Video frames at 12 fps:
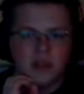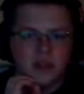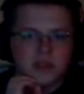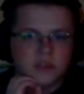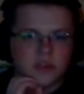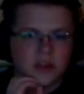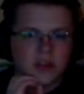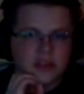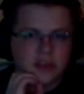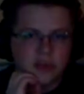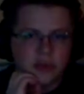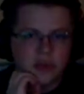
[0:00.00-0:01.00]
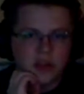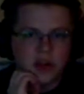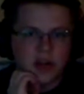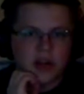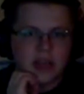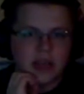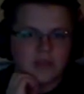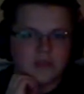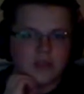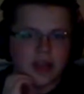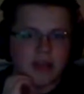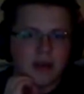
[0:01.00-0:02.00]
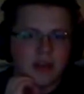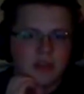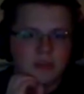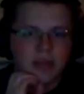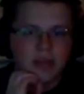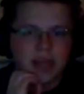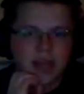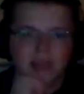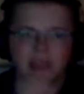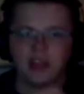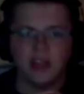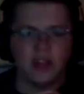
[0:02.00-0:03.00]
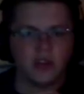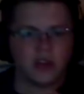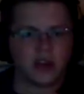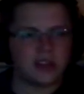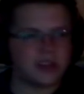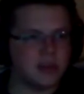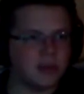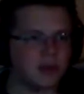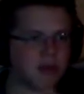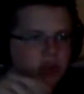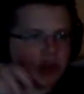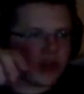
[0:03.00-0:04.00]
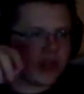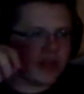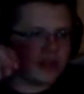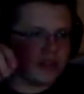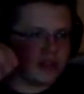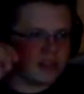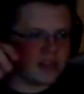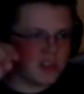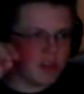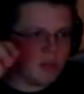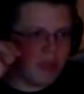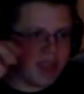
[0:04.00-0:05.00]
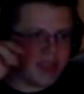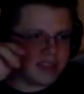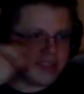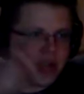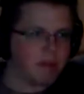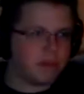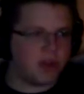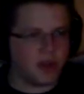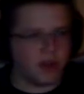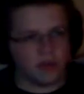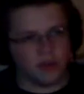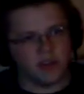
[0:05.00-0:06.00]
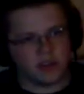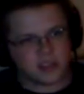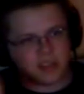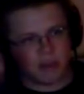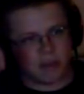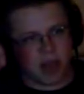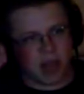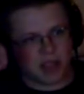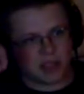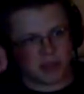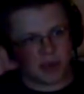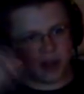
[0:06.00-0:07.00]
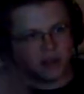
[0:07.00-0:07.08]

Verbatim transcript: So the Crescent Moons aren't going to hit for that much, but hey, the Crescent Moons are like the salt bay on top, you know? Just come by, sprinkle a